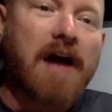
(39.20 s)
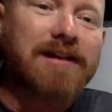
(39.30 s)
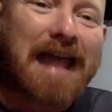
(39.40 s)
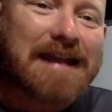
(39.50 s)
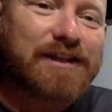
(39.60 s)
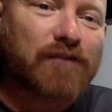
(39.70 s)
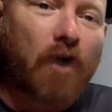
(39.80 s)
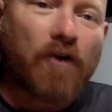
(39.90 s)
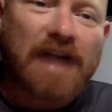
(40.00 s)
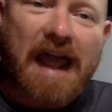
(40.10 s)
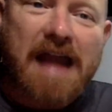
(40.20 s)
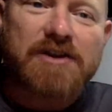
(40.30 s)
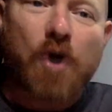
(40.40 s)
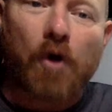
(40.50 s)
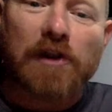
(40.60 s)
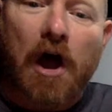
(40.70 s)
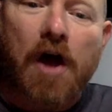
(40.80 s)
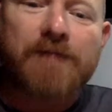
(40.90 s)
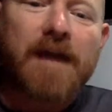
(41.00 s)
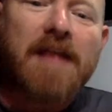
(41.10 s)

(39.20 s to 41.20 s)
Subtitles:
later on and not live,